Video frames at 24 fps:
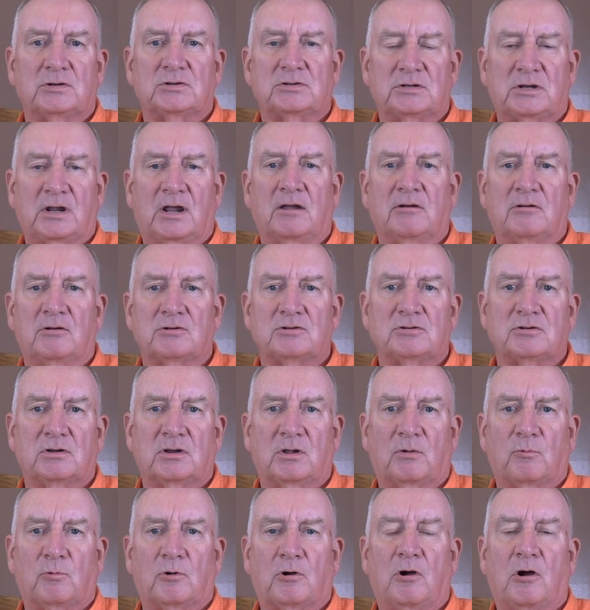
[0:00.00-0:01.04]
standards
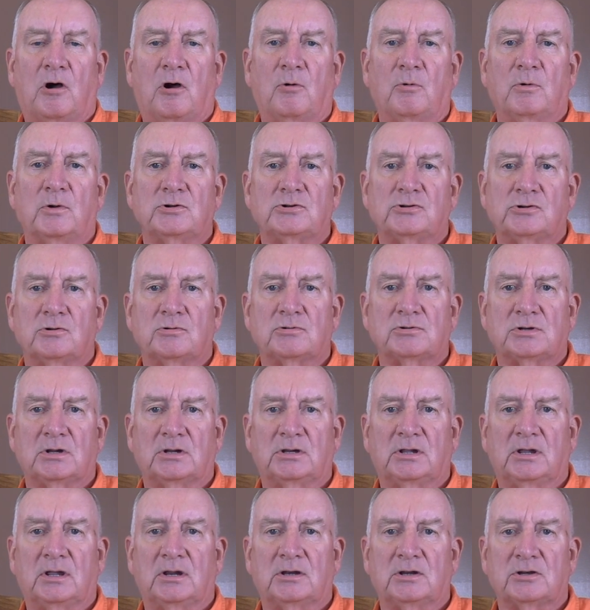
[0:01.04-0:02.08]
that were always used
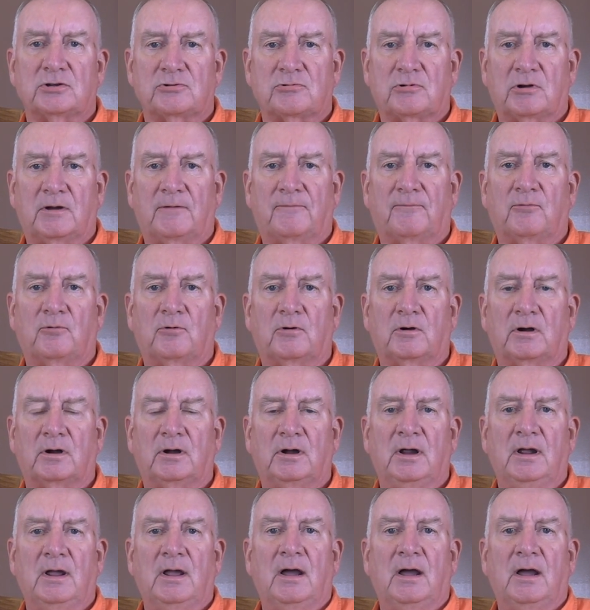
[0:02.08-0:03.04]
in the industry for